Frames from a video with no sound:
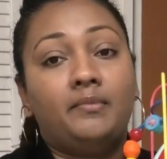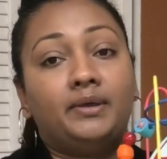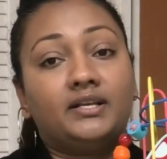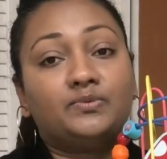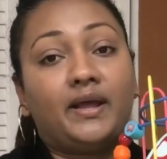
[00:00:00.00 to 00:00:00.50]

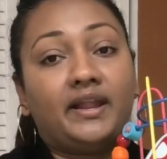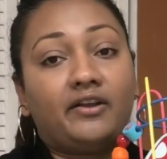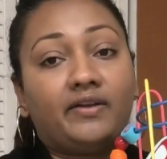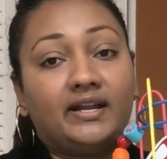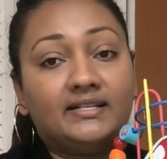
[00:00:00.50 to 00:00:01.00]
Because when they're
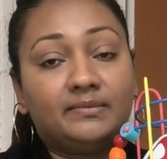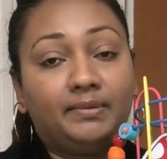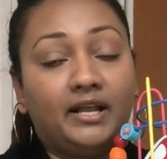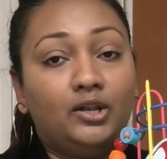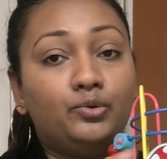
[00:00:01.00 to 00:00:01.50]
ready to
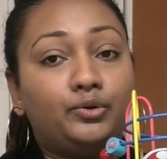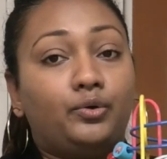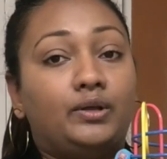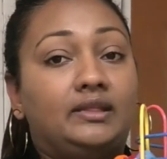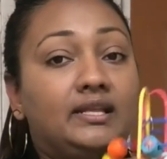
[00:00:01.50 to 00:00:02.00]
play
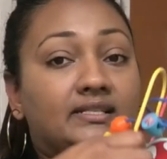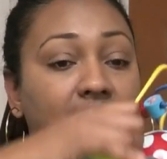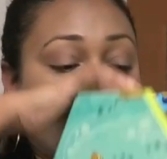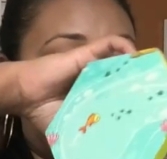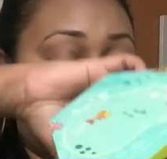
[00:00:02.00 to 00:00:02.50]
Ludo, this
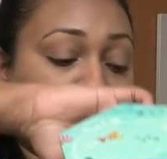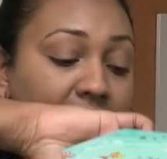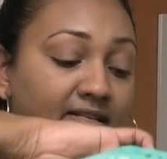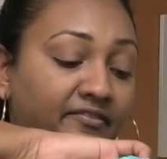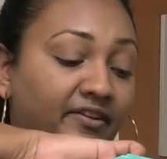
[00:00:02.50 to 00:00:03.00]
is easy
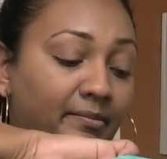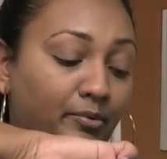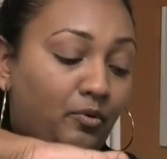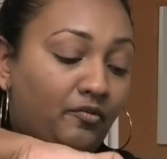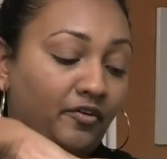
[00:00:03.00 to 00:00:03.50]
to flip
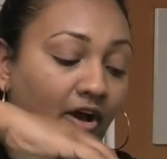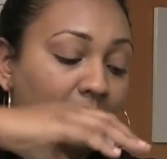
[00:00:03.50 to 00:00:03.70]
over